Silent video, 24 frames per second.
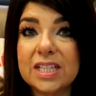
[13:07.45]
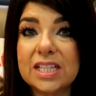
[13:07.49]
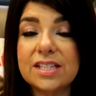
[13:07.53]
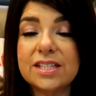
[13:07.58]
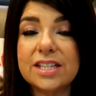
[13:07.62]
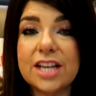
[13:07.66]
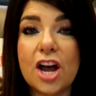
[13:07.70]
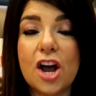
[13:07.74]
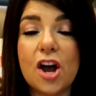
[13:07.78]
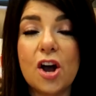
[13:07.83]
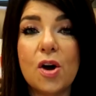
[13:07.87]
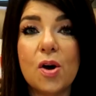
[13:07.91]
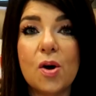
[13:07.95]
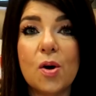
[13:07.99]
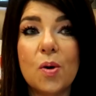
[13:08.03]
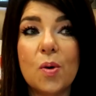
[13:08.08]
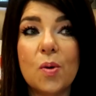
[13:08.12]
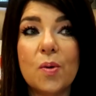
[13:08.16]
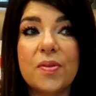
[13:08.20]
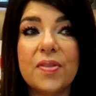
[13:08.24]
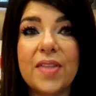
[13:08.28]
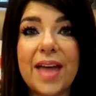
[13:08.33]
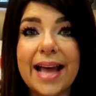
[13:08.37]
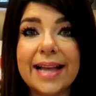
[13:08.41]

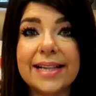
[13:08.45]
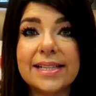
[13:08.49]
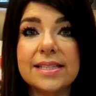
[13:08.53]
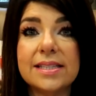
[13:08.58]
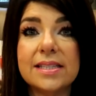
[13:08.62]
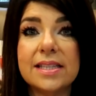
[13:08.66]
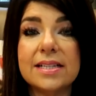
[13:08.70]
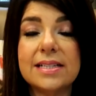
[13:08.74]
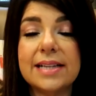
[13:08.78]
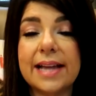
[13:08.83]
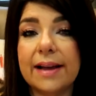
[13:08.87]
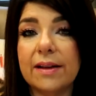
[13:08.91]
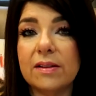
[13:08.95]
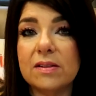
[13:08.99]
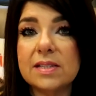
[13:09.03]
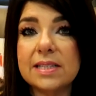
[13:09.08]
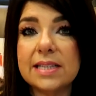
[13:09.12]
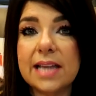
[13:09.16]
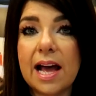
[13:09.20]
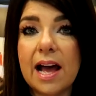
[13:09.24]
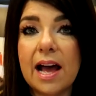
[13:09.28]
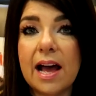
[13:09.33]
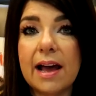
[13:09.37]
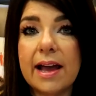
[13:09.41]
So that's the
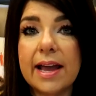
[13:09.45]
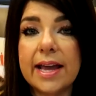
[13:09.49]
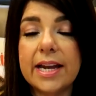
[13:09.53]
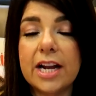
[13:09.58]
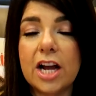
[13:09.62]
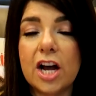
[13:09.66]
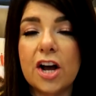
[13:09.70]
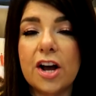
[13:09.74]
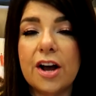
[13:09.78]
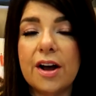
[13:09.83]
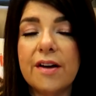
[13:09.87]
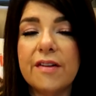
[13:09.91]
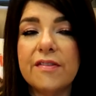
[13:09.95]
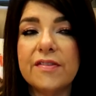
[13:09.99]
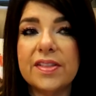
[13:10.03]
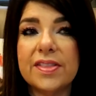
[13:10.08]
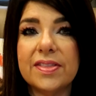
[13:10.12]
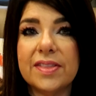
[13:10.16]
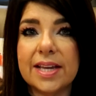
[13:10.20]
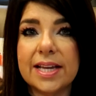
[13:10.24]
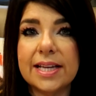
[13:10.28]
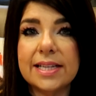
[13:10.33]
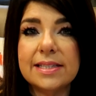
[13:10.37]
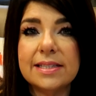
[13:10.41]
downside
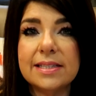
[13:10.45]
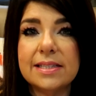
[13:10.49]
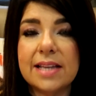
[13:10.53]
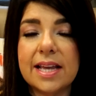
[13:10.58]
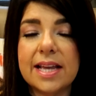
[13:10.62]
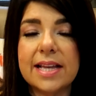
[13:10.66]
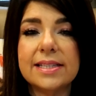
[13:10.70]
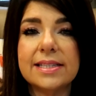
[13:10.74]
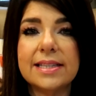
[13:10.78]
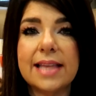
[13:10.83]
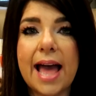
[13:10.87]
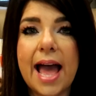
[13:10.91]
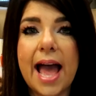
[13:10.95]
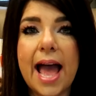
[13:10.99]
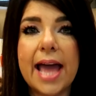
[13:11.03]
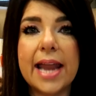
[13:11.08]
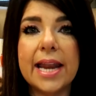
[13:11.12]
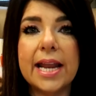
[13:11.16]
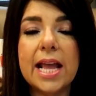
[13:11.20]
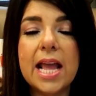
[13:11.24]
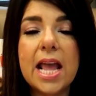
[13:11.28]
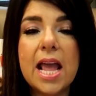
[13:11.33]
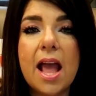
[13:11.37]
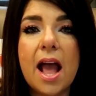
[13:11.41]
of this is that